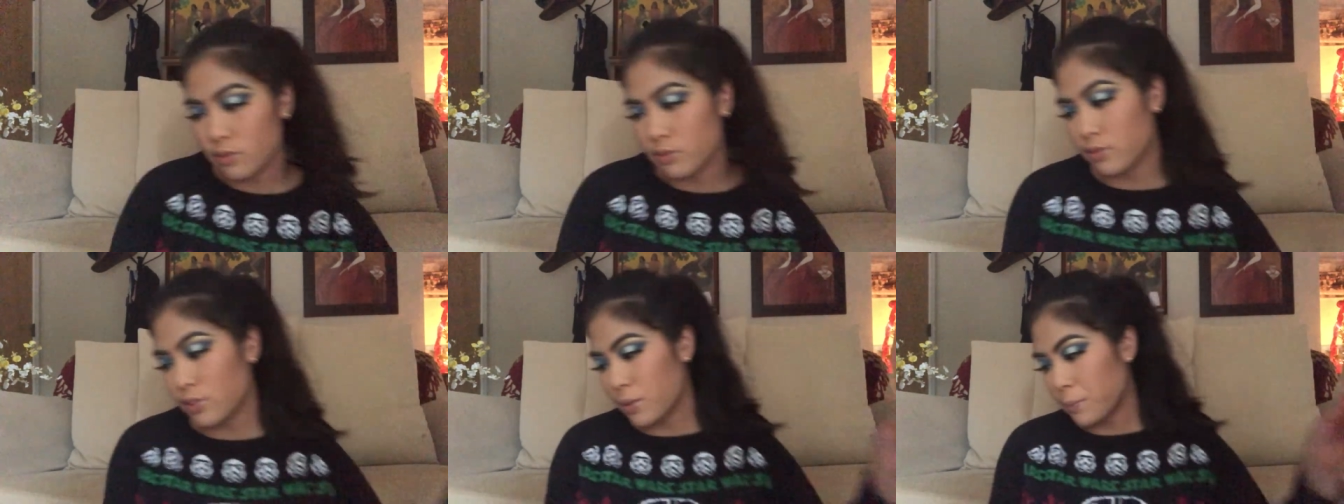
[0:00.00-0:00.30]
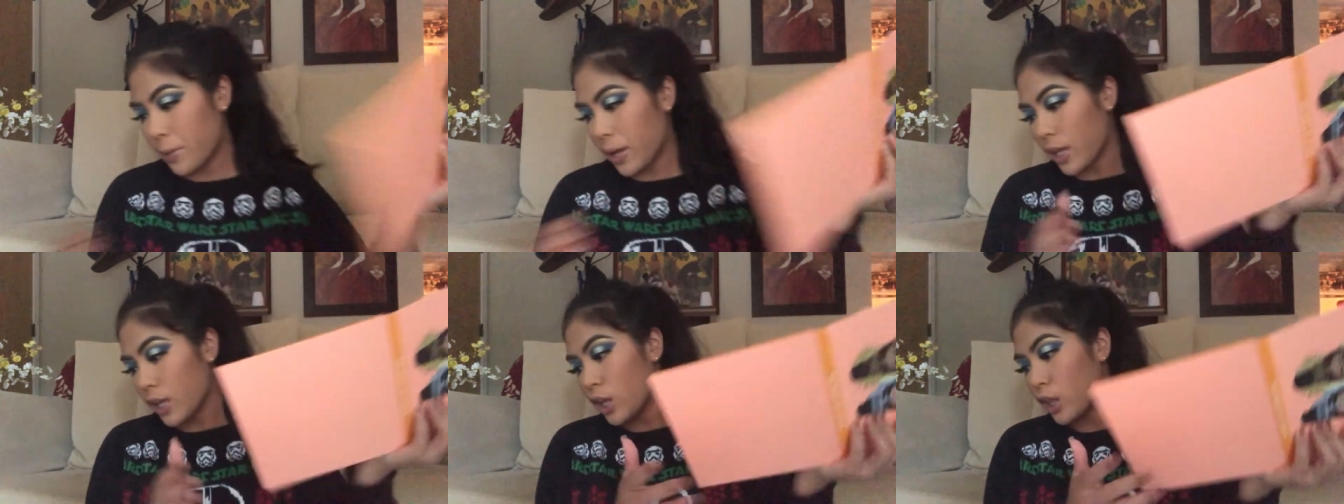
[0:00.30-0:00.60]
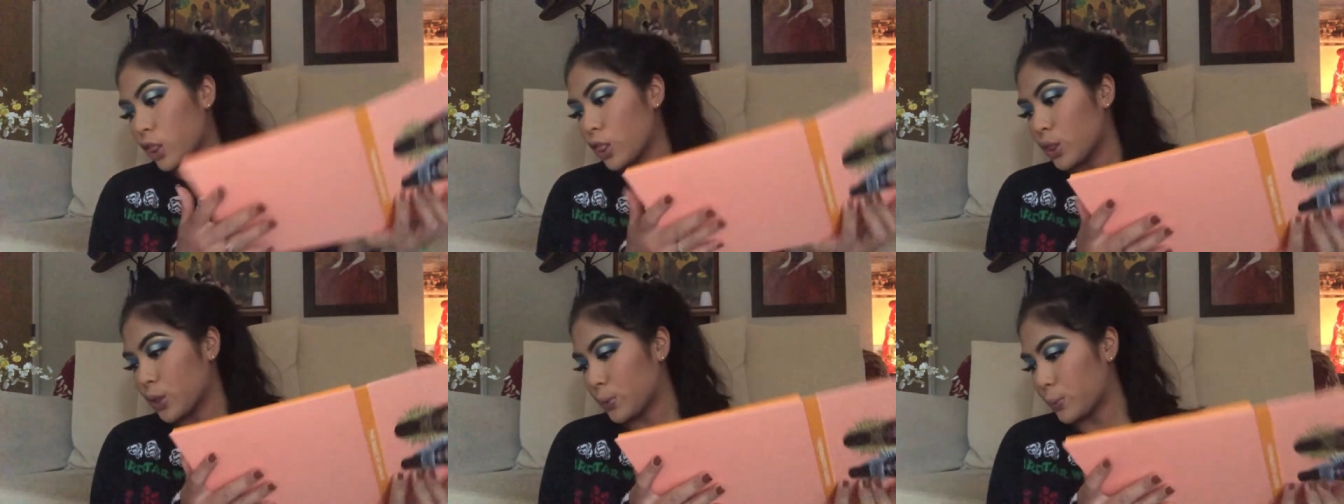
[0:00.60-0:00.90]
for my
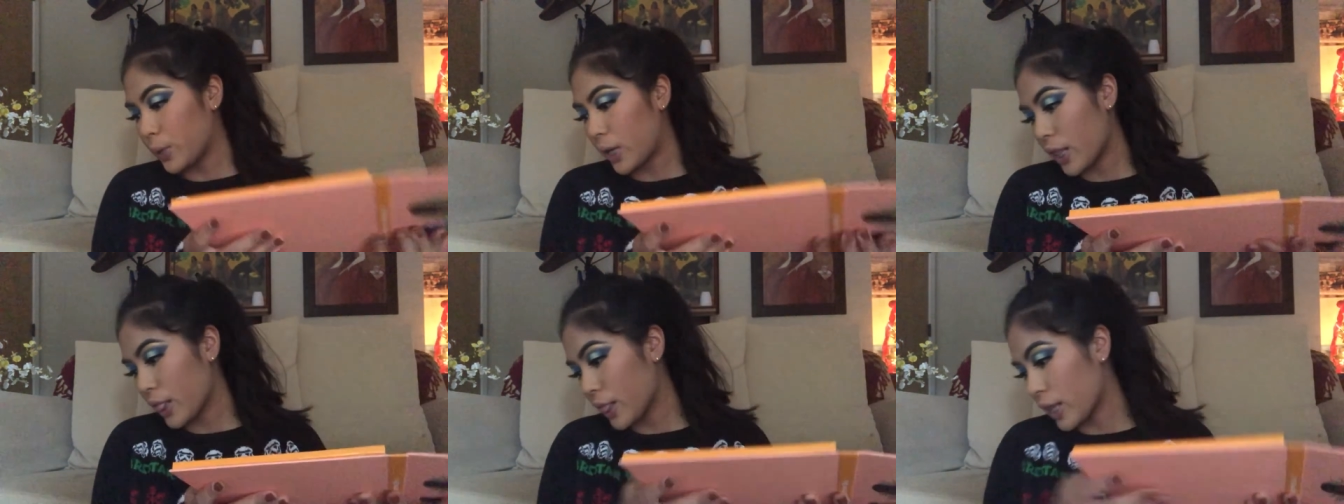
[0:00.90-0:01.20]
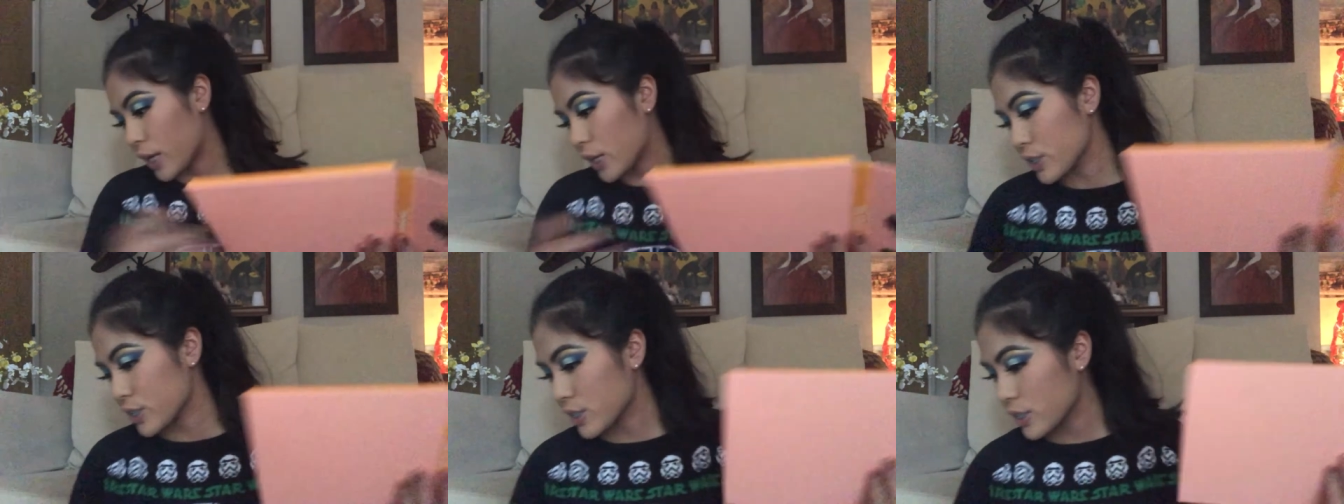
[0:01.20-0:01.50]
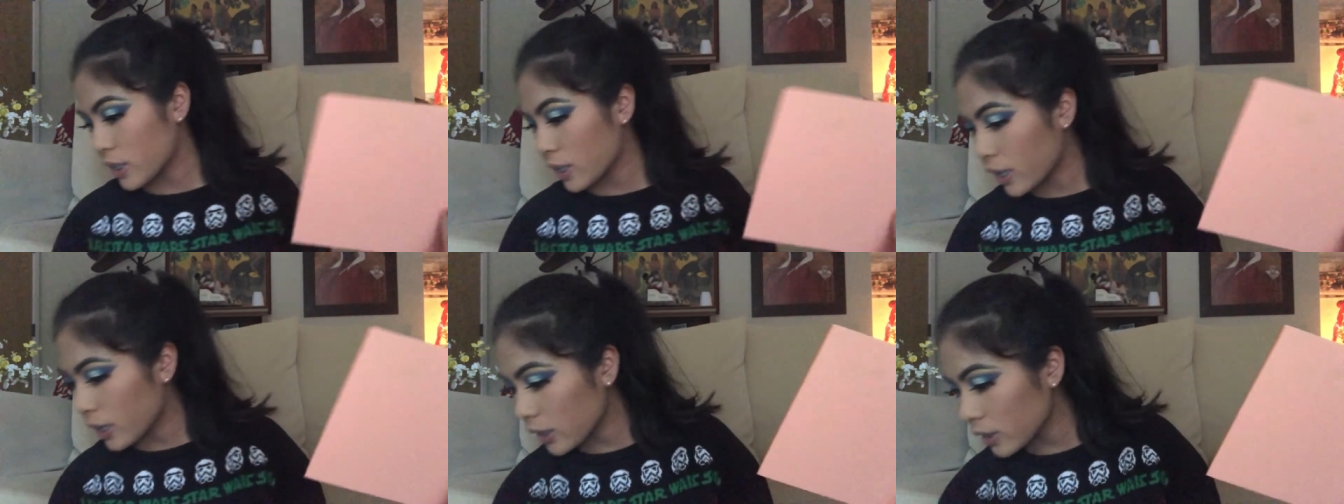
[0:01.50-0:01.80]
lower lash
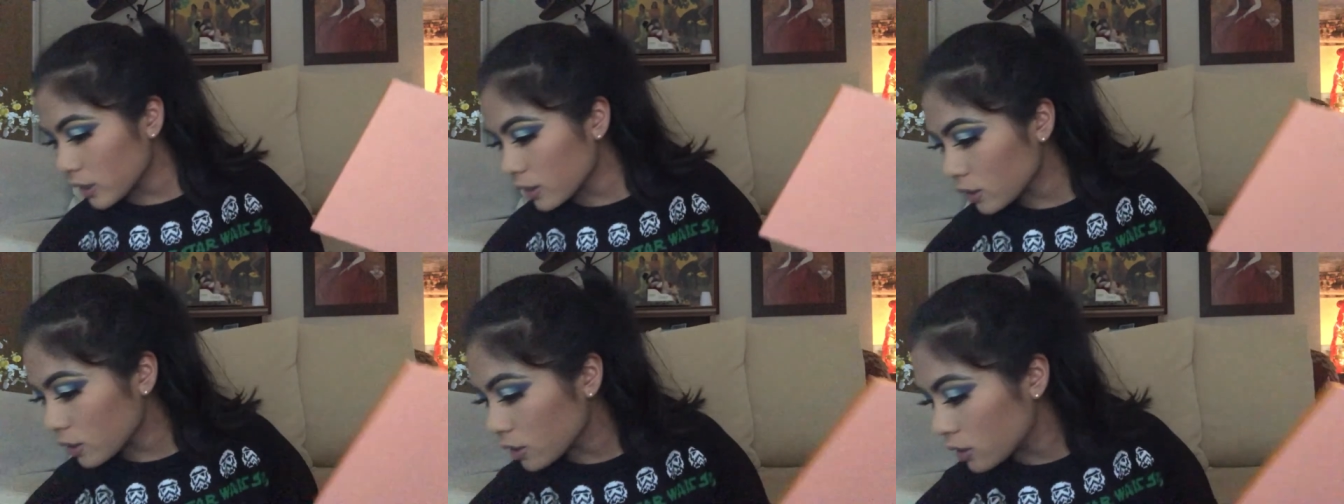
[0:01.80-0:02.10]
line,